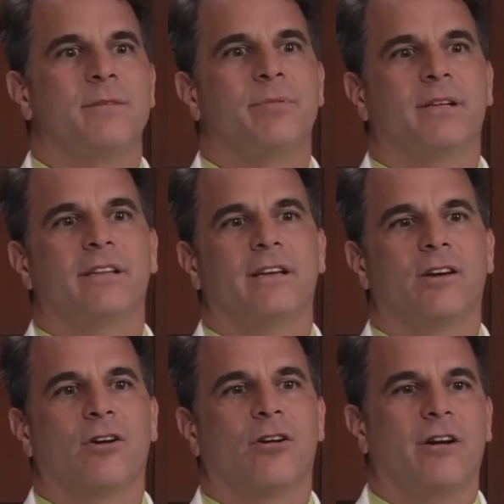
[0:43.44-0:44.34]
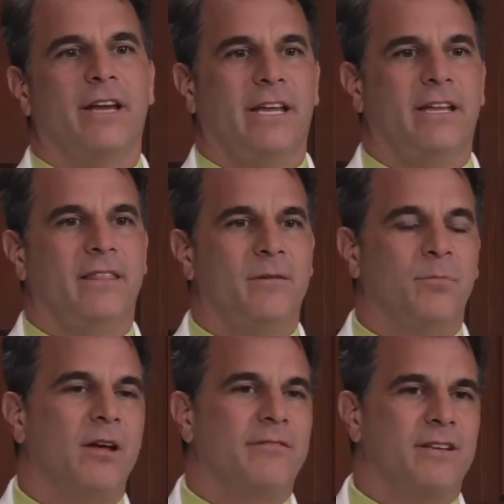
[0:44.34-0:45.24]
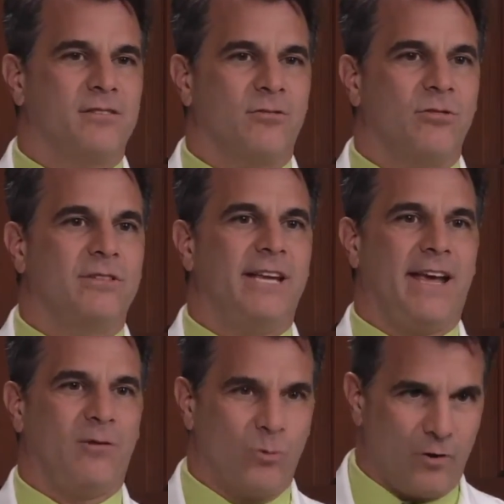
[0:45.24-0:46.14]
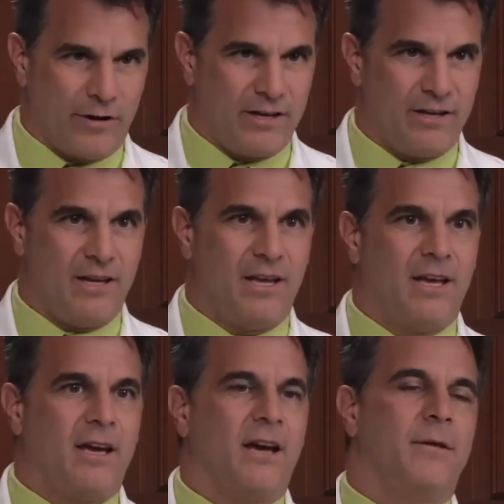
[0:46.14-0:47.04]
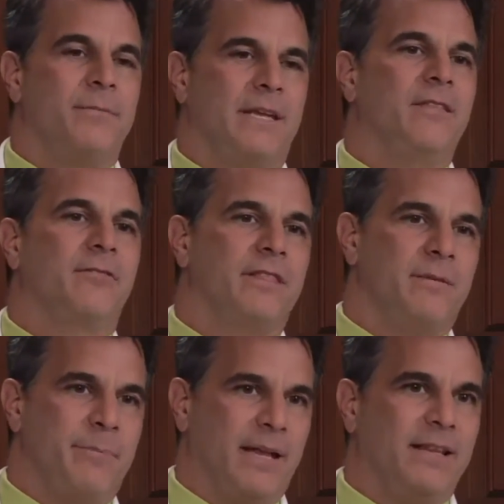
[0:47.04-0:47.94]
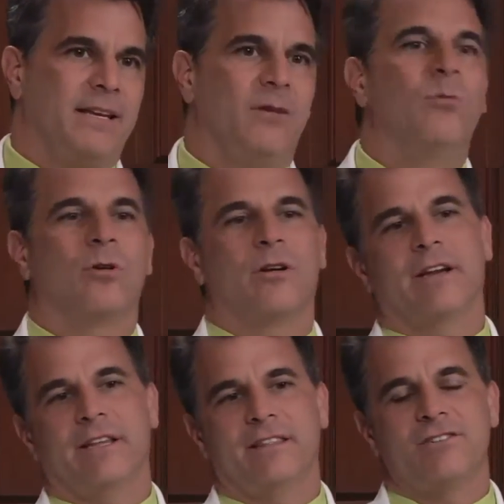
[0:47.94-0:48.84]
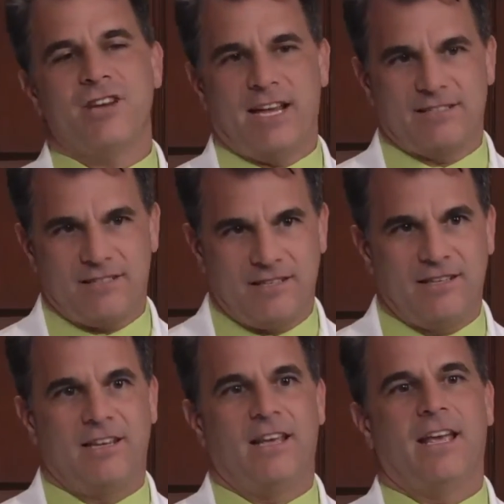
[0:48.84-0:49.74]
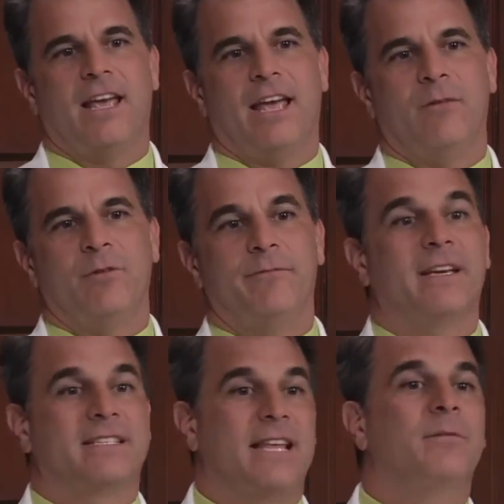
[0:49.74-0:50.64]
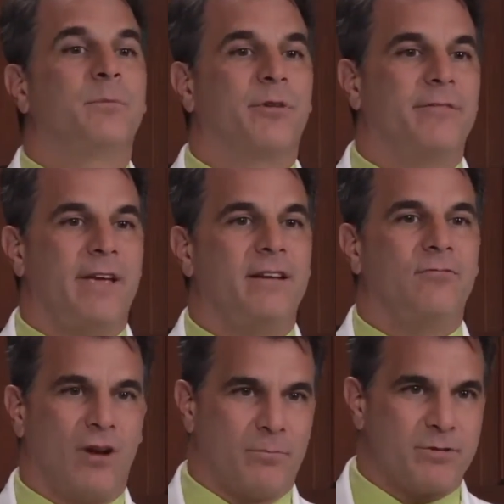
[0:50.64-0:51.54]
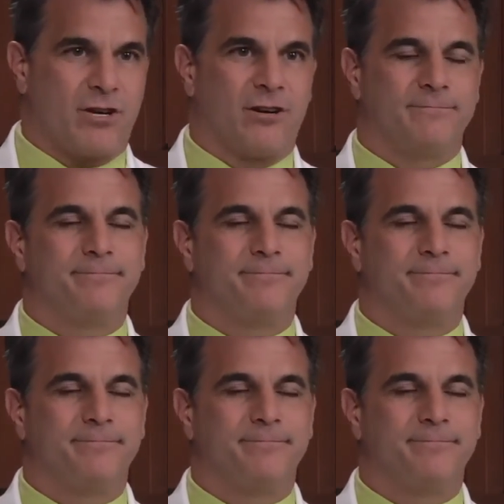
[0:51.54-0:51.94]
typically occur in the blood vessel called the aorta, either in the belly or in the chest. And we fix them to prevent rupture.